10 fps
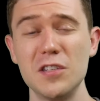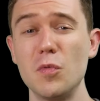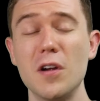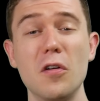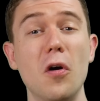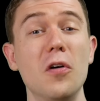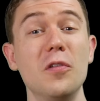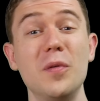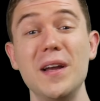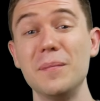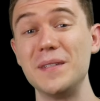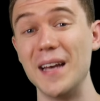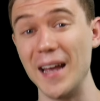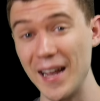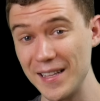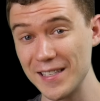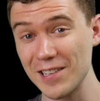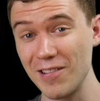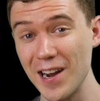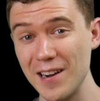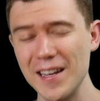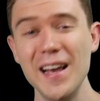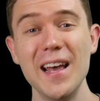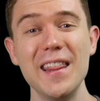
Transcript: squared all the way up to n squared.